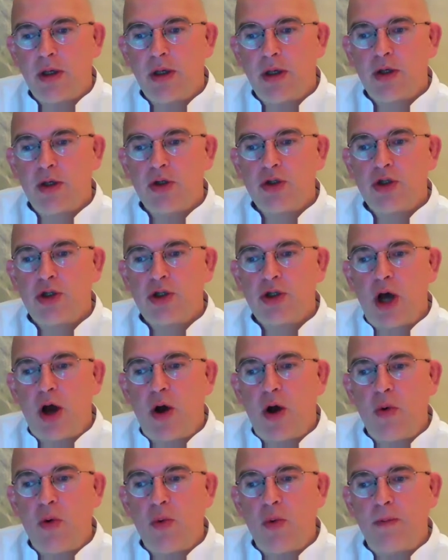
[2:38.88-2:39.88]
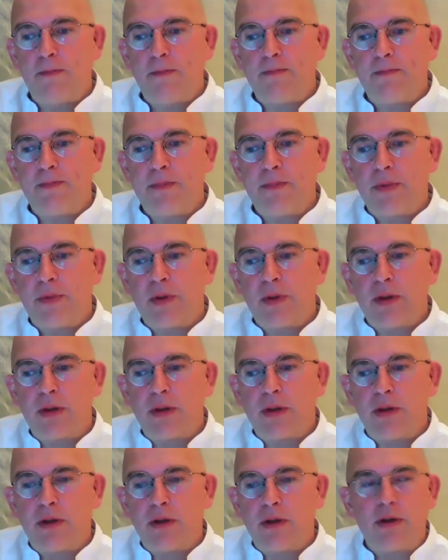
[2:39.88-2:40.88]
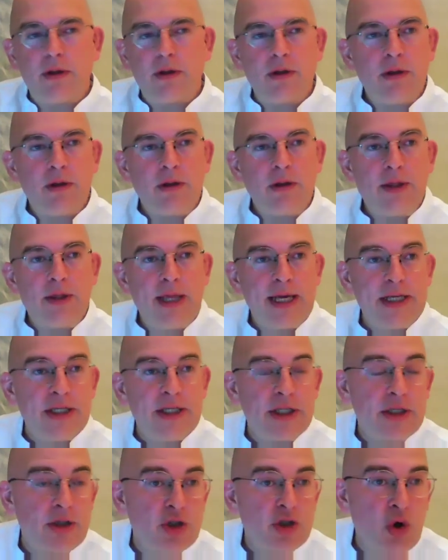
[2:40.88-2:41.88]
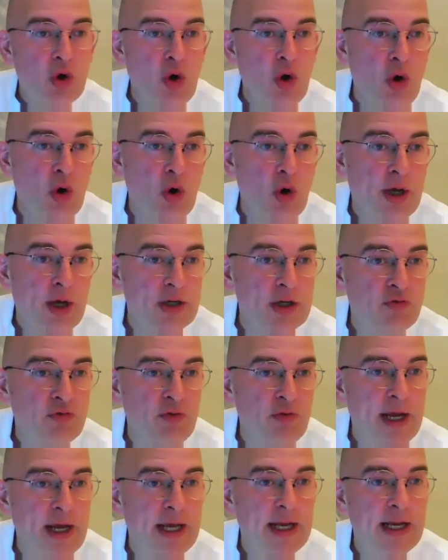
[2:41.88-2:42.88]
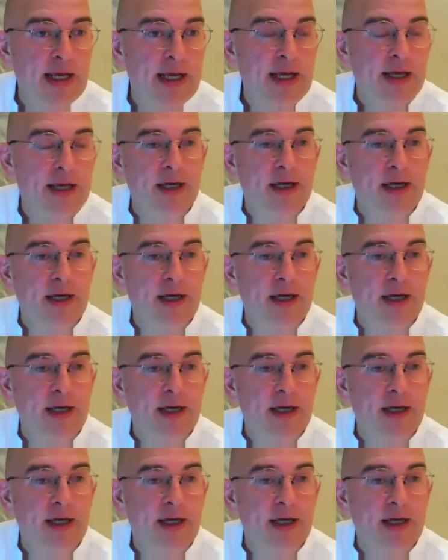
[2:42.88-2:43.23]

So this talk is really